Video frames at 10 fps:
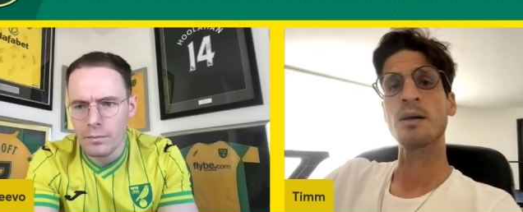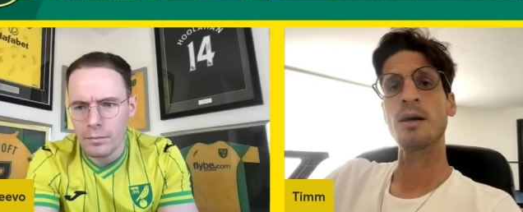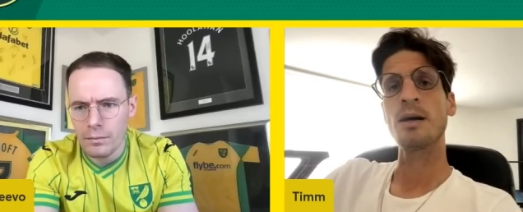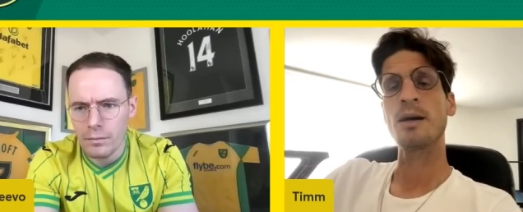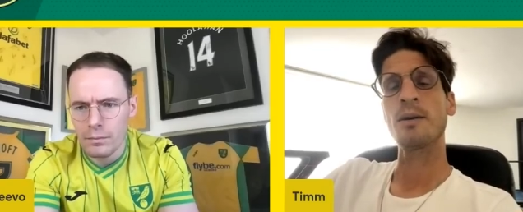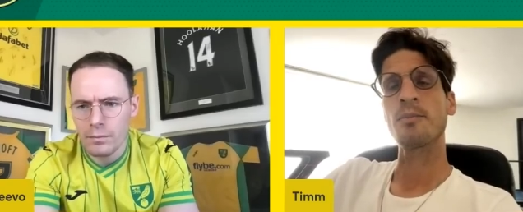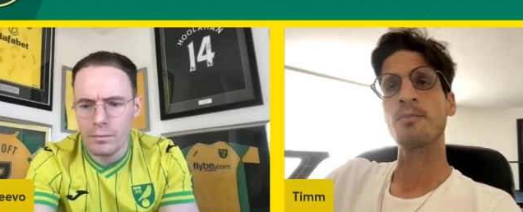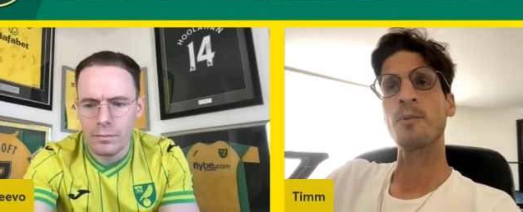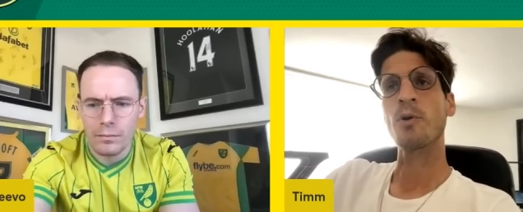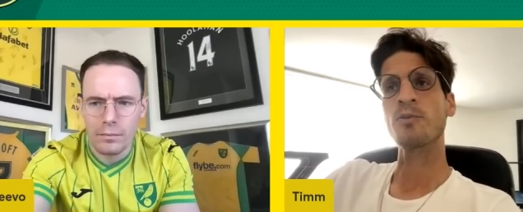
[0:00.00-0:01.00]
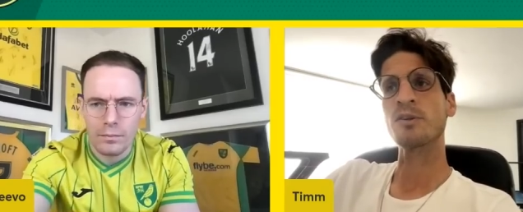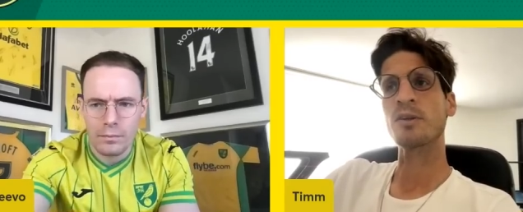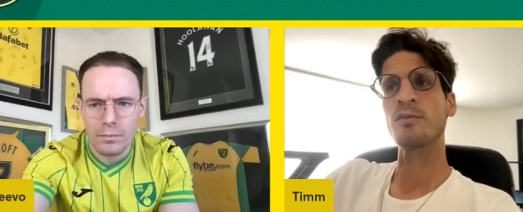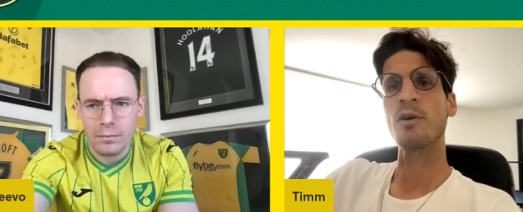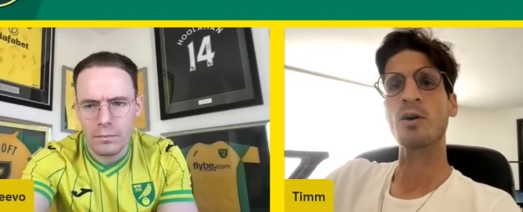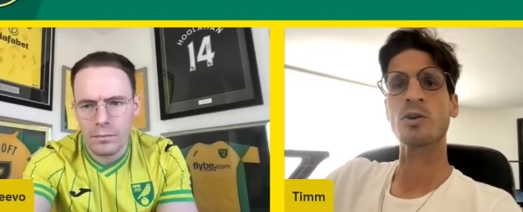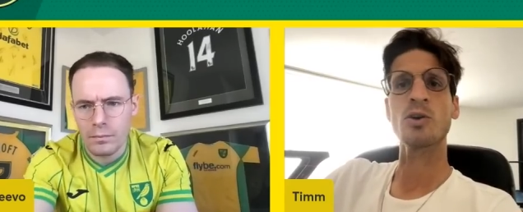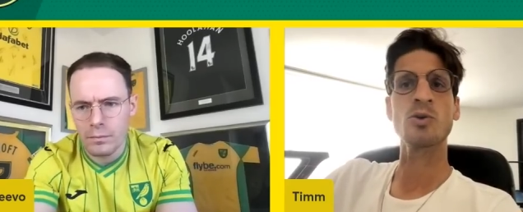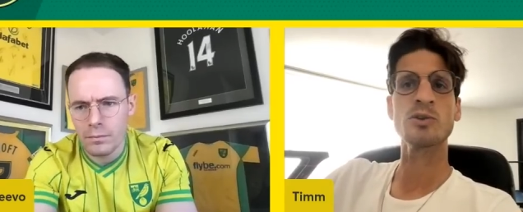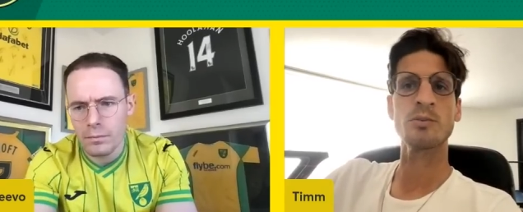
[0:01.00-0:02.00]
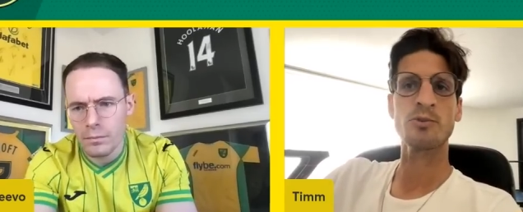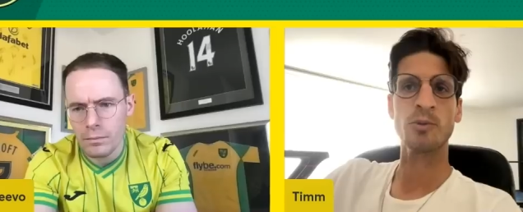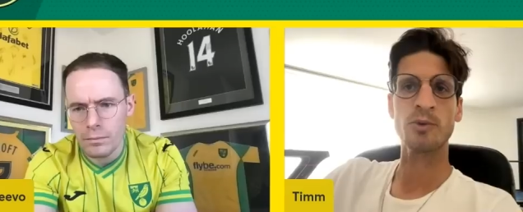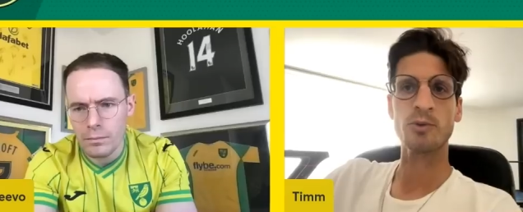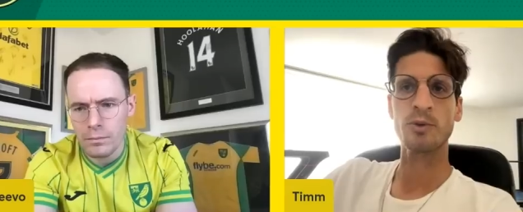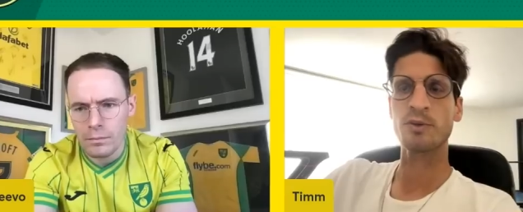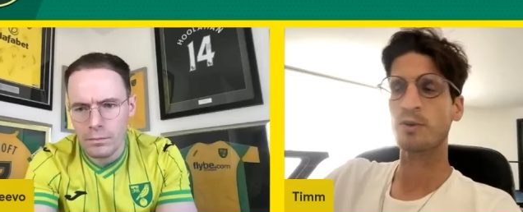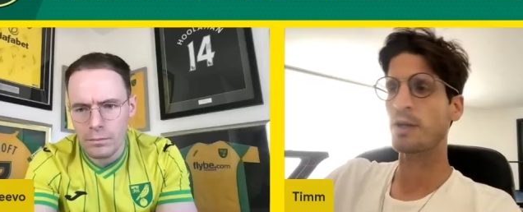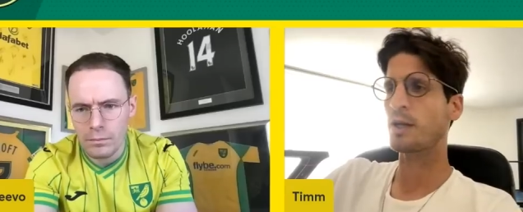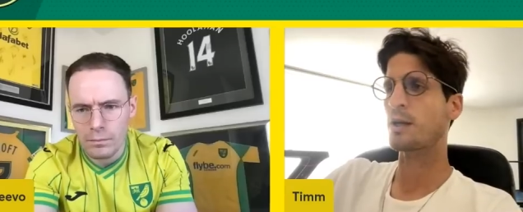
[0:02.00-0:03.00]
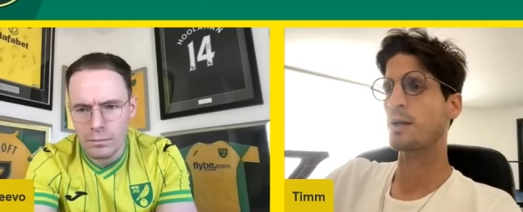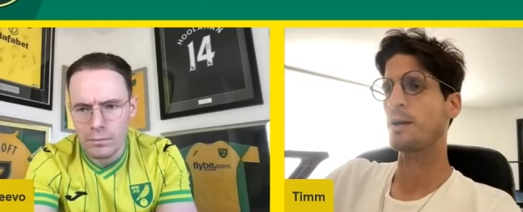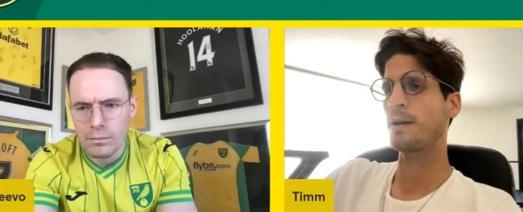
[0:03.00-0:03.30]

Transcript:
Speaker 1: Um, obviously, Wagner knows him from the Swiss league.